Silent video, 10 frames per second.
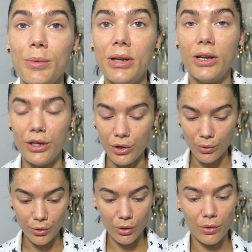me,
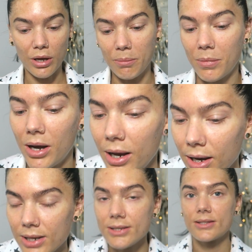you know that
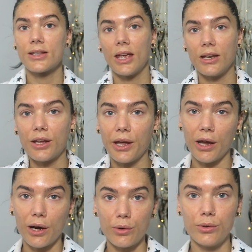my
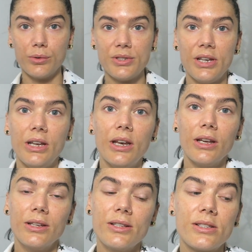skincare routine
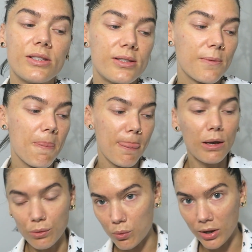is
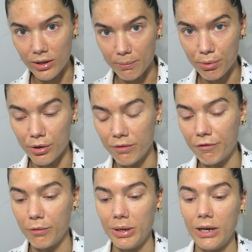really important
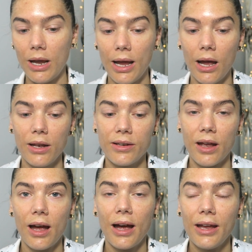for me, and
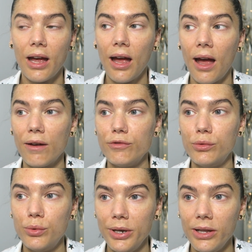I have
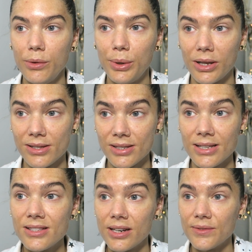really
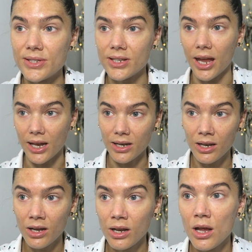sensitive
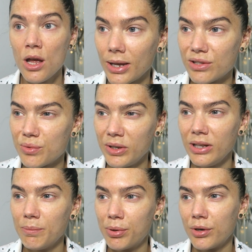skin. It's
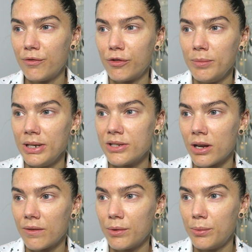really important for me to
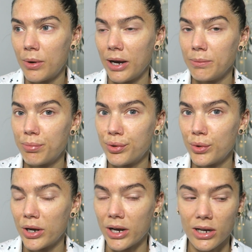have the right
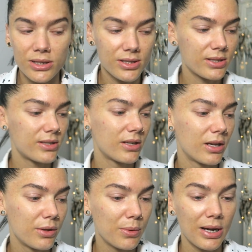products,
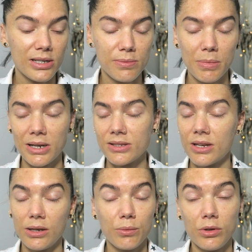otherwise my
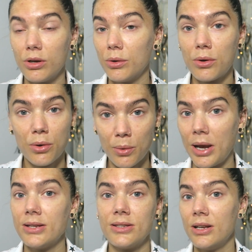skin will go
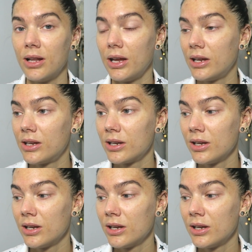crazy like